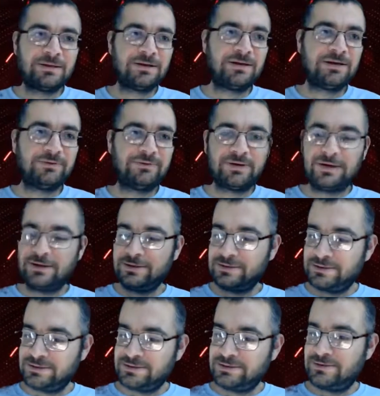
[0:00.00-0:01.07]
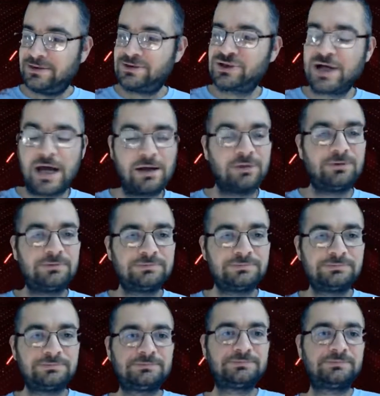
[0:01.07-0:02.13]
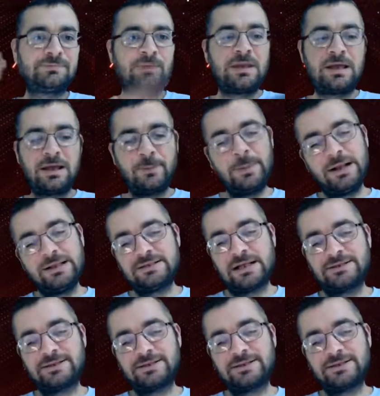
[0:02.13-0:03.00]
of the channel. I mean, it's not